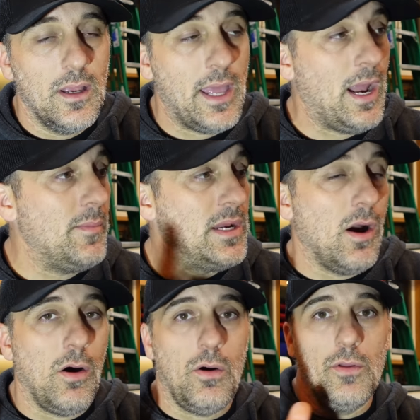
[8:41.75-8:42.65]
And I mean
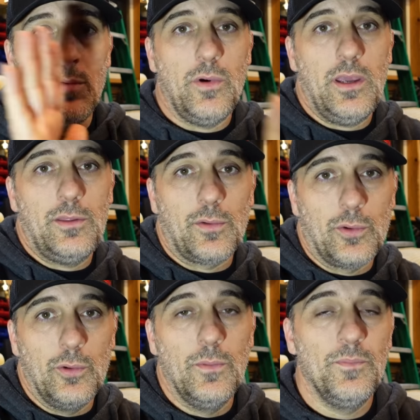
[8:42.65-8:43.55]
all the way
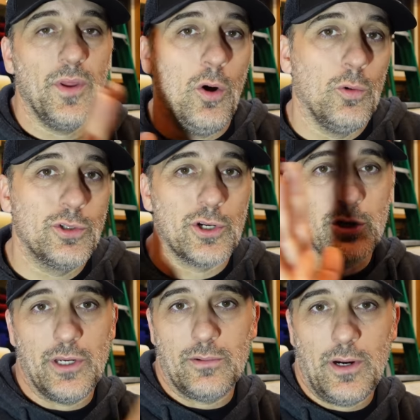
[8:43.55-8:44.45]
through the whole
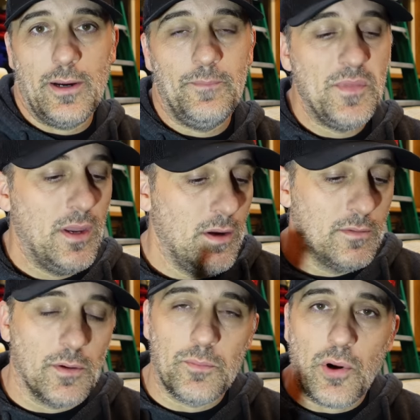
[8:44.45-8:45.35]
circuit, right?
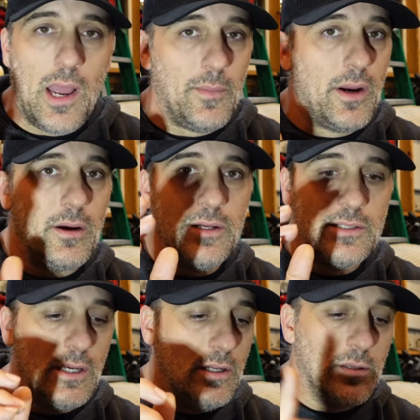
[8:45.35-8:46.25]
From
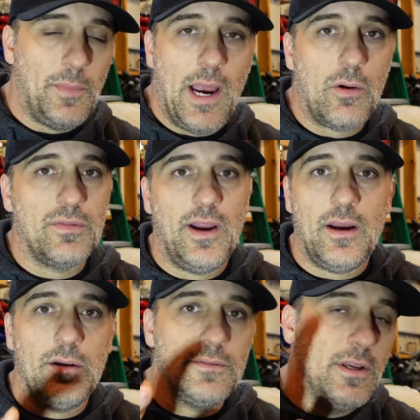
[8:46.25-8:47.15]
primaries to power
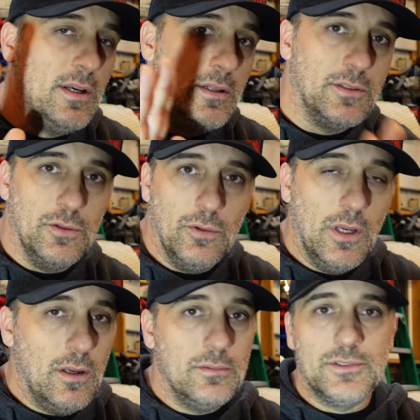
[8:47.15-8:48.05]
valve to
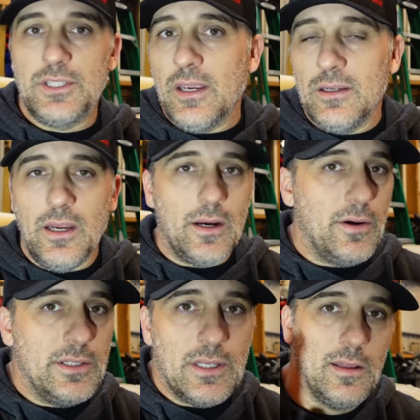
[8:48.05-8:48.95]

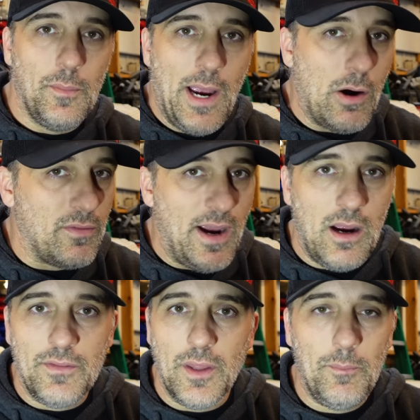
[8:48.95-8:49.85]
secondaries and the power
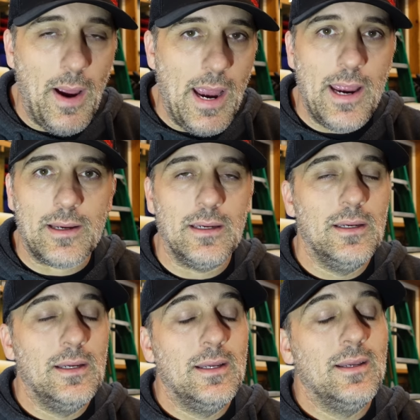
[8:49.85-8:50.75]
valve in the back.
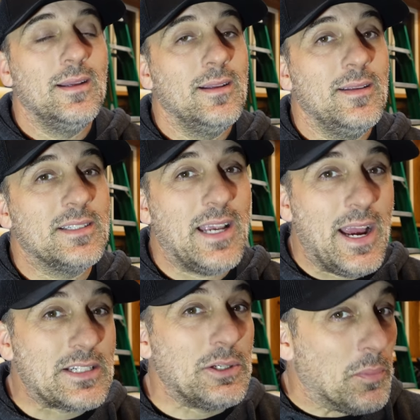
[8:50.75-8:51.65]
It's
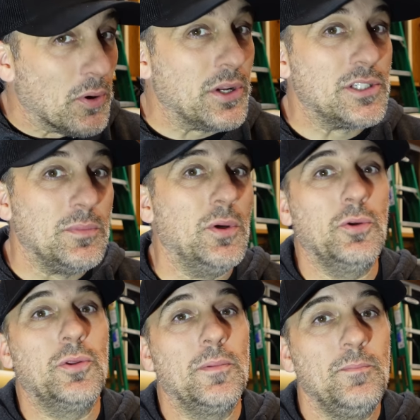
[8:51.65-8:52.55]
actually pretty
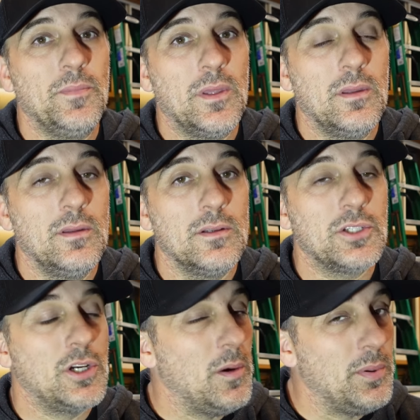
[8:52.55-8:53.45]
smooth. There's
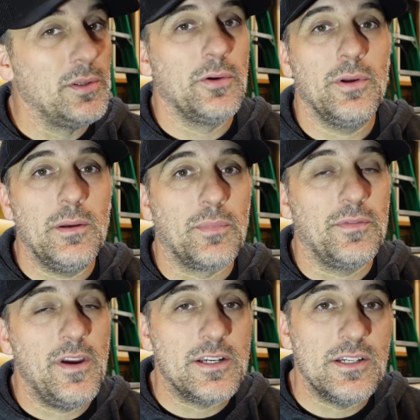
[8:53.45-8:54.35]
a couple little
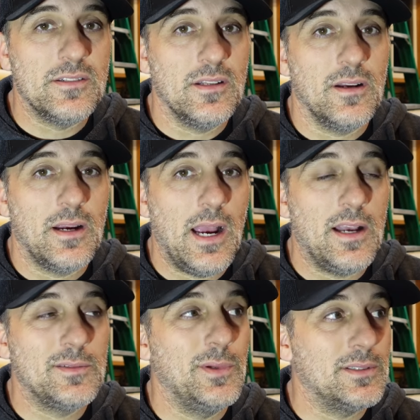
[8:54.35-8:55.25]
imperfections in there,
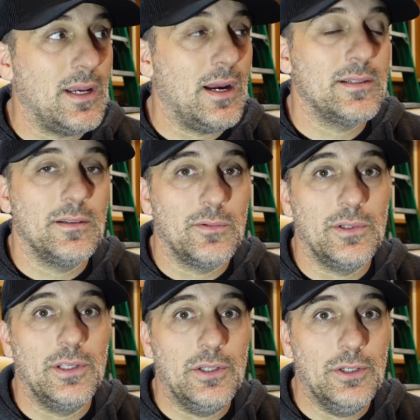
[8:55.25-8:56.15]
guys, but it's actually
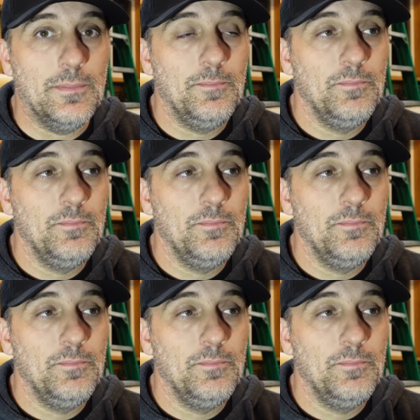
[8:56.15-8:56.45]
really good.